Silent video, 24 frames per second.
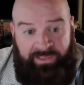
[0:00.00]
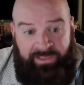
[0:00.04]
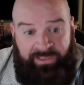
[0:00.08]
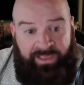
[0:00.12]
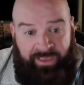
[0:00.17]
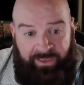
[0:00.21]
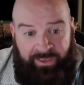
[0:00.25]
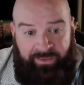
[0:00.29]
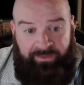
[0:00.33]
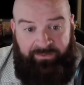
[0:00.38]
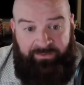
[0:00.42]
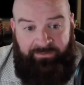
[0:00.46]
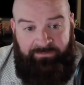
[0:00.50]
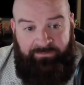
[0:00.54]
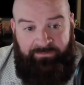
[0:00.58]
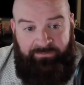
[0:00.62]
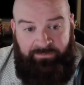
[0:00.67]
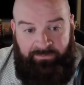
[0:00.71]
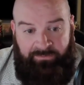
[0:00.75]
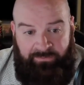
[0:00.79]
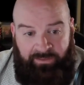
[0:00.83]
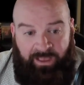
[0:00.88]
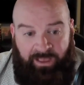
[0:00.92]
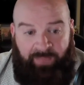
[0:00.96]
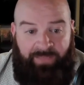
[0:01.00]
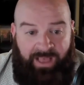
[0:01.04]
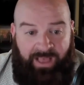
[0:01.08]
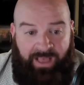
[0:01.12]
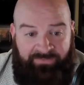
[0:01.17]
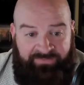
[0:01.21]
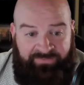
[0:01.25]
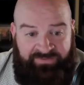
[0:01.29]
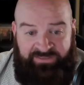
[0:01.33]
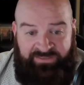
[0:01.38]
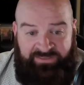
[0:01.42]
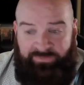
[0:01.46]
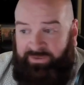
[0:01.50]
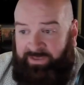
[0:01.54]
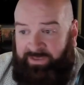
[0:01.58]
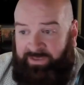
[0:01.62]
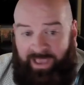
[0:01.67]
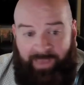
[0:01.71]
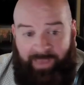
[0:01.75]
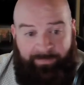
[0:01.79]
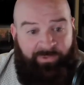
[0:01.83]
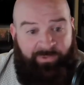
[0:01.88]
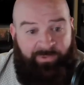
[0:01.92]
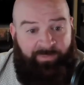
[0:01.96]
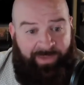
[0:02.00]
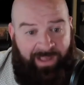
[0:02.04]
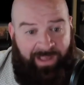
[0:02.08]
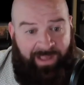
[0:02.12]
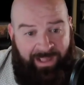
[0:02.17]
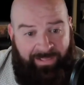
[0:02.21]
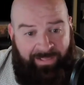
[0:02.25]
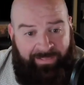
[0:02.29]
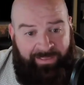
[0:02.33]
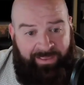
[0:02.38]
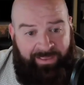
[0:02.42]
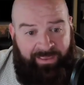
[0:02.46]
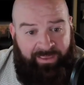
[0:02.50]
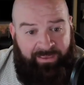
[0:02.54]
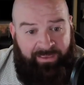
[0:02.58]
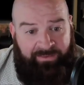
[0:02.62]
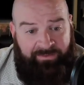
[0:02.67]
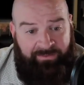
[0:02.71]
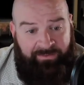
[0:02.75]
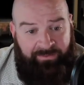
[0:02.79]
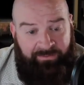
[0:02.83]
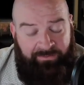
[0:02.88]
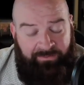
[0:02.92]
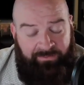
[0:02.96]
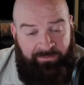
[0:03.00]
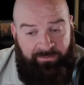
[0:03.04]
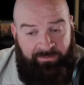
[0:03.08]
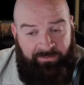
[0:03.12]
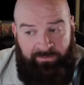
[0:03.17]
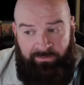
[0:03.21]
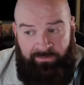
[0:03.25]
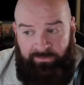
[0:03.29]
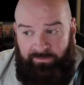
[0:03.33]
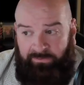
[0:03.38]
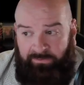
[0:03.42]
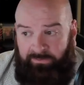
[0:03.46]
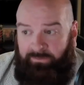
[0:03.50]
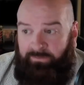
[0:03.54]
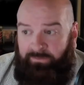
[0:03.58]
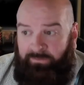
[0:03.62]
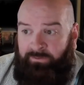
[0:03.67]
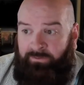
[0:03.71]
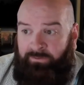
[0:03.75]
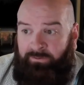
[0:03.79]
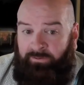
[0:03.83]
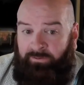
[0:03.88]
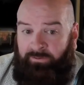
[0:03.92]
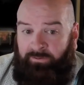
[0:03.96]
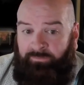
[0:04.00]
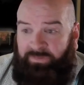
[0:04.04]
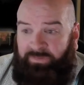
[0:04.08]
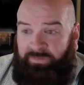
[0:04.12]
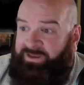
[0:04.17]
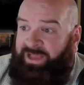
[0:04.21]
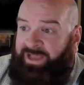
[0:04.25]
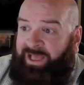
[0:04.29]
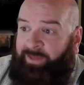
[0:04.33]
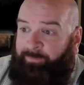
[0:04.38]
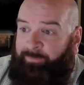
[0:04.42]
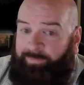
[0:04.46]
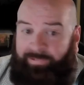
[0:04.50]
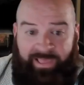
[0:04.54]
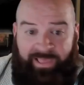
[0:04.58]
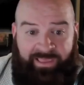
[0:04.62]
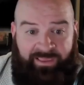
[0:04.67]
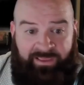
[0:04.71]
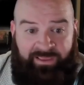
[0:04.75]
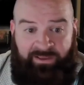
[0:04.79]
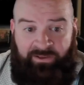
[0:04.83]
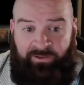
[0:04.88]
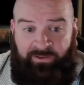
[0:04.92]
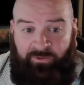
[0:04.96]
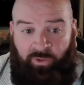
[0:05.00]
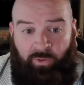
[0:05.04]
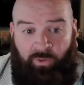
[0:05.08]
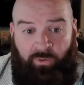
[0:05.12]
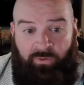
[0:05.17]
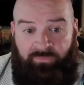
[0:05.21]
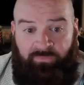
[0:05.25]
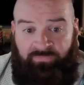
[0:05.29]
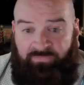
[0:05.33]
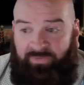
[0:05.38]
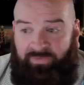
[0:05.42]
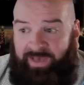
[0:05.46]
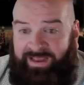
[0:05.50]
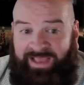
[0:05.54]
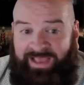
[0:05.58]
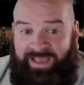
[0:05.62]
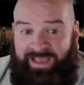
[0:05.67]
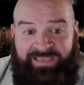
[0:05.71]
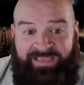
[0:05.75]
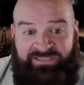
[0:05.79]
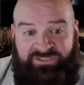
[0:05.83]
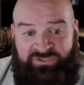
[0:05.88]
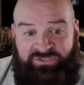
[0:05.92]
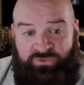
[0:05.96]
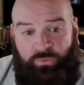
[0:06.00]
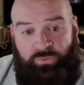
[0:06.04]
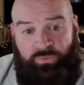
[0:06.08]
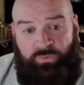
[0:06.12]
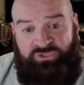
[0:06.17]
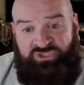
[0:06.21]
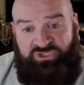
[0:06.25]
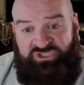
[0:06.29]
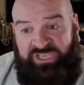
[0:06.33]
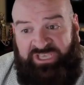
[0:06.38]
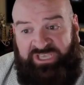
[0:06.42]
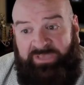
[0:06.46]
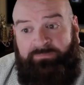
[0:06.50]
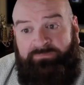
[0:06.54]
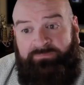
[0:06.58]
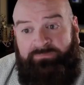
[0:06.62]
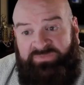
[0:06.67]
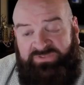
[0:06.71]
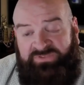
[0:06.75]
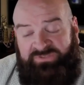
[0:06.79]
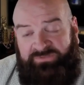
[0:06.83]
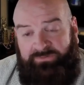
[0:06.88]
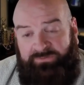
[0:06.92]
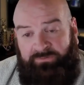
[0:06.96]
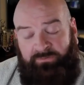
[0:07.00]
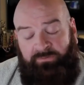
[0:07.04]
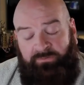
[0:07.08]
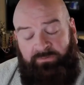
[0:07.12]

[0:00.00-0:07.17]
play. I'm obviously being hyperbolic, but not playing in glorified high school gyms.